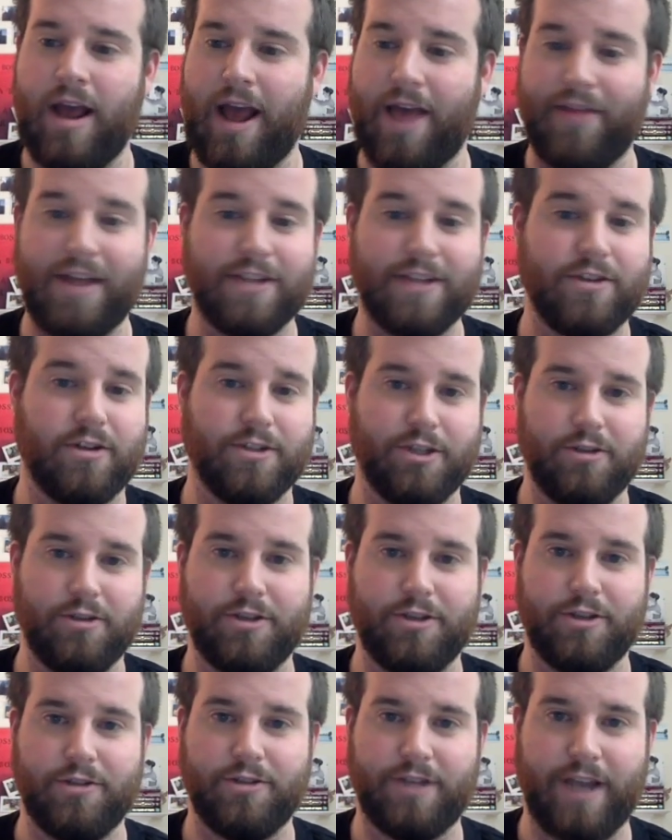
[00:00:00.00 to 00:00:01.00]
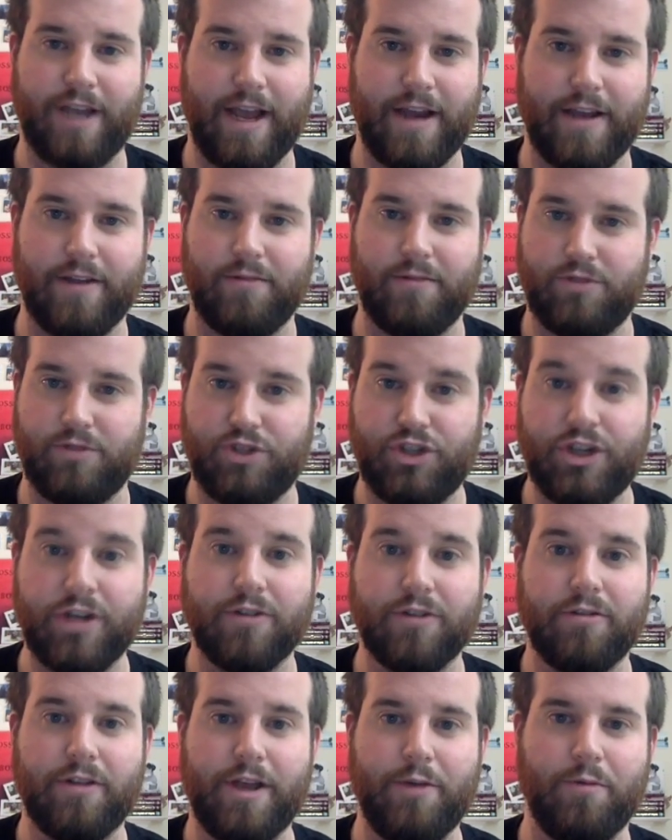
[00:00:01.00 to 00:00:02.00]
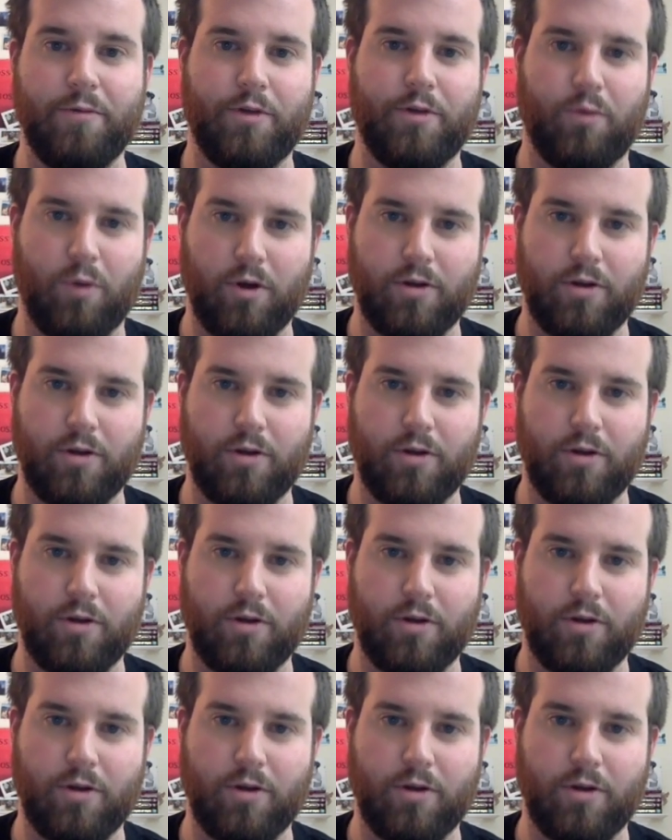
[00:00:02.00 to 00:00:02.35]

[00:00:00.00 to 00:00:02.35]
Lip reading: And that's also associated generally with